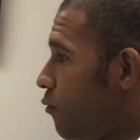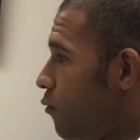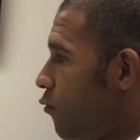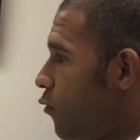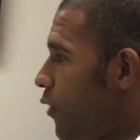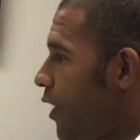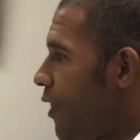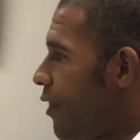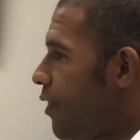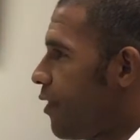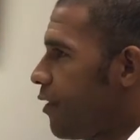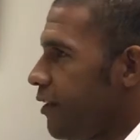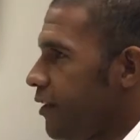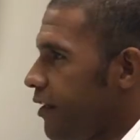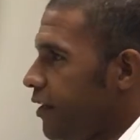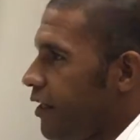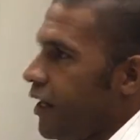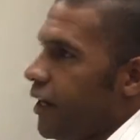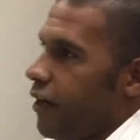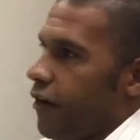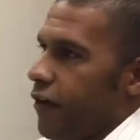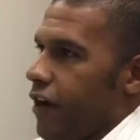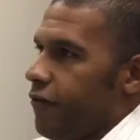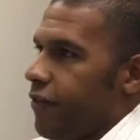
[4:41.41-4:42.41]
with
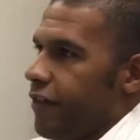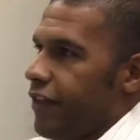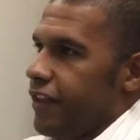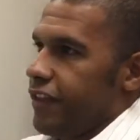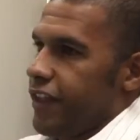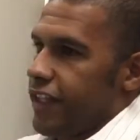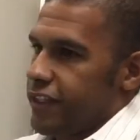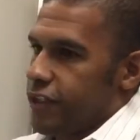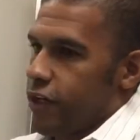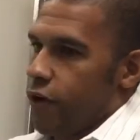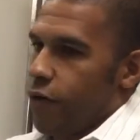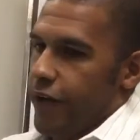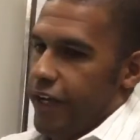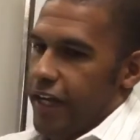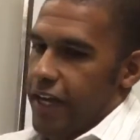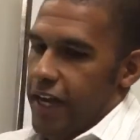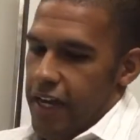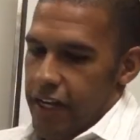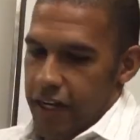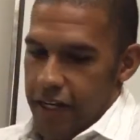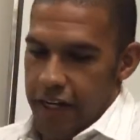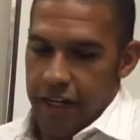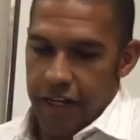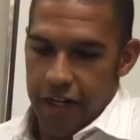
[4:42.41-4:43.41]
everything that's going
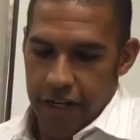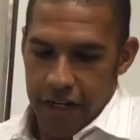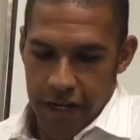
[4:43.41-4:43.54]
on